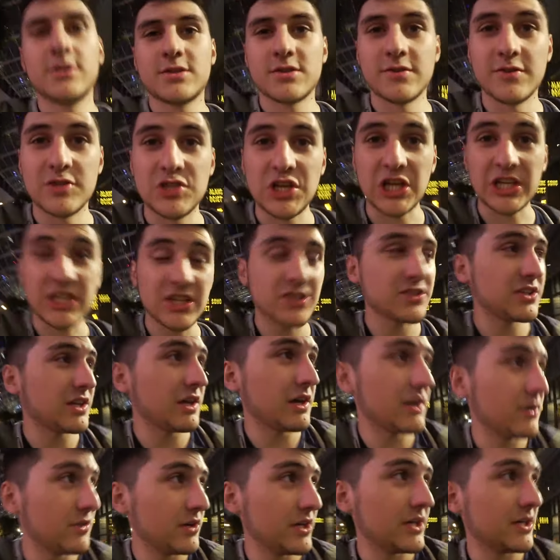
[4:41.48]
So we checked out
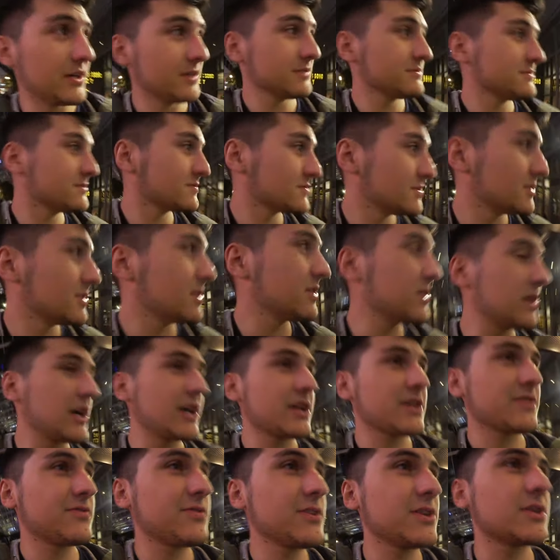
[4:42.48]
the area, you know,
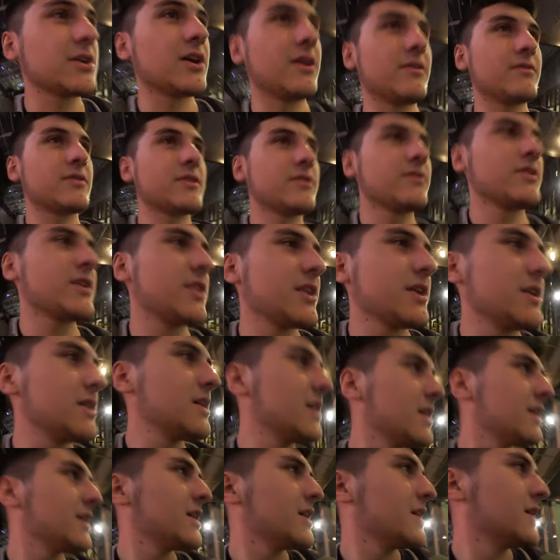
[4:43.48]
gotta feel confident with it.
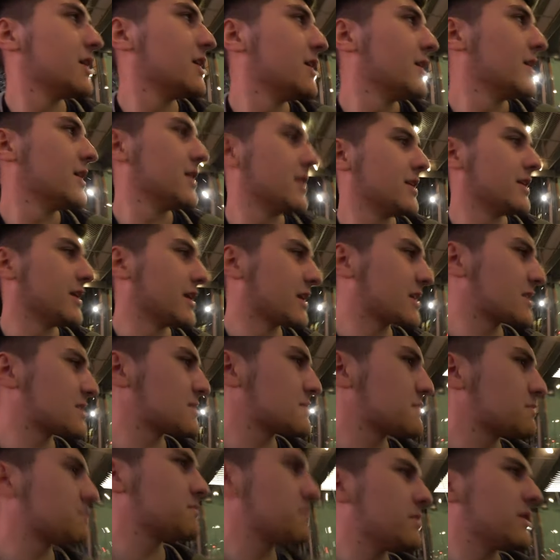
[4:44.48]

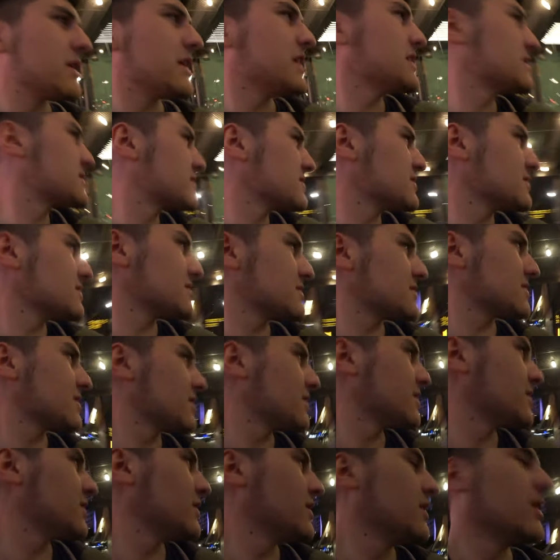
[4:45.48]
Next place is
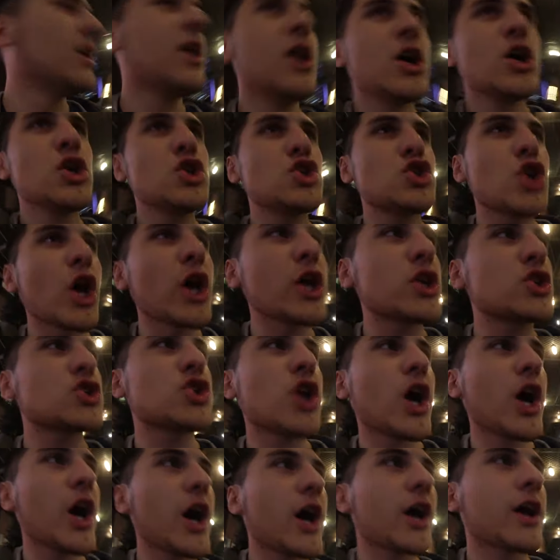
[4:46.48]
Shake
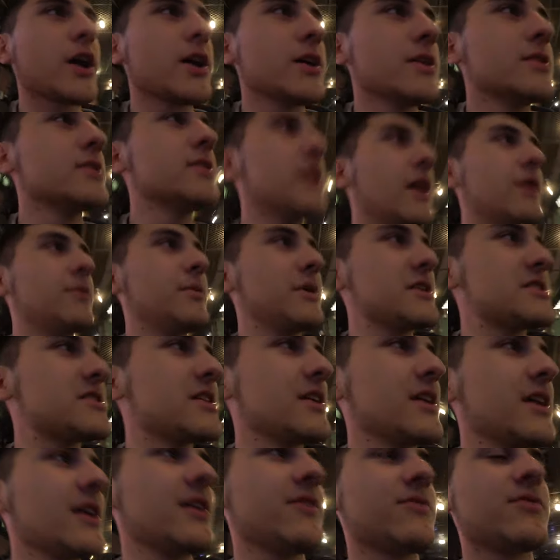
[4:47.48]
Shack. Everybody
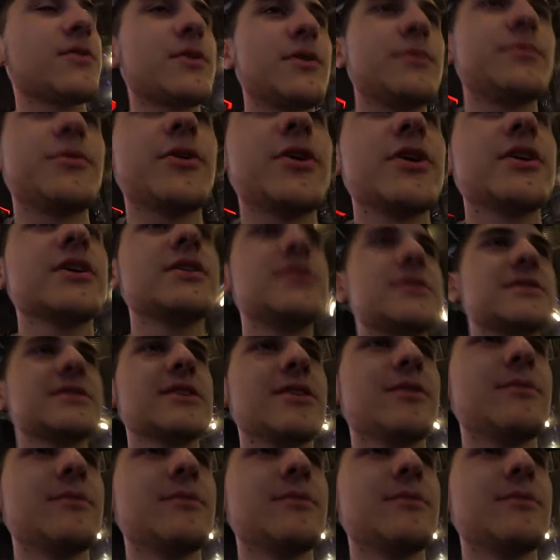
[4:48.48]
said they have great burgers.